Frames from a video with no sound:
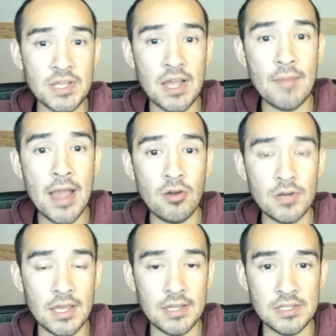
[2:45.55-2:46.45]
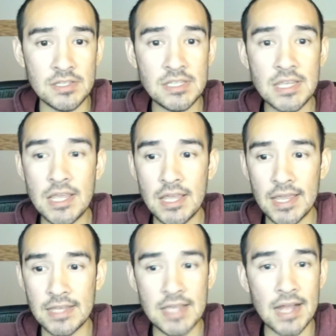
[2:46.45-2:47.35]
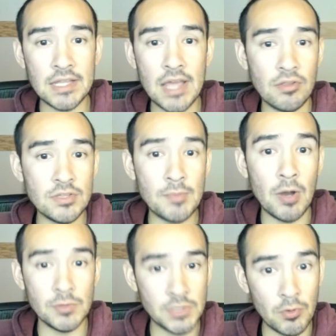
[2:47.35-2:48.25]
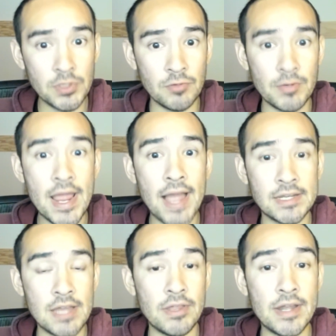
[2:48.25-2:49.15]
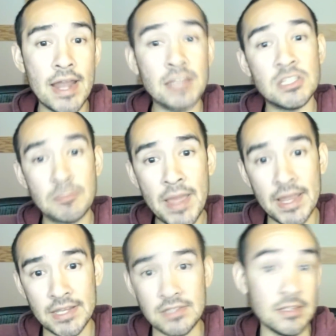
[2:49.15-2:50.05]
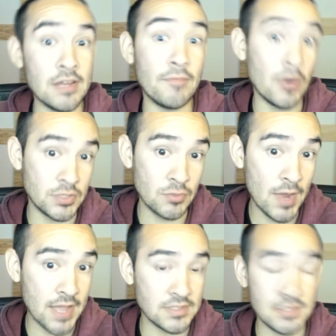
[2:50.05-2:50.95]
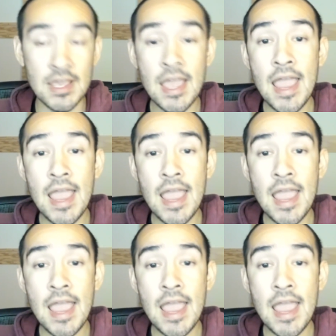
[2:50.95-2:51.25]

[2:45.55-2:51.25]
to come out to see exactly how this ball was going to react now that it had spec instead of R2S.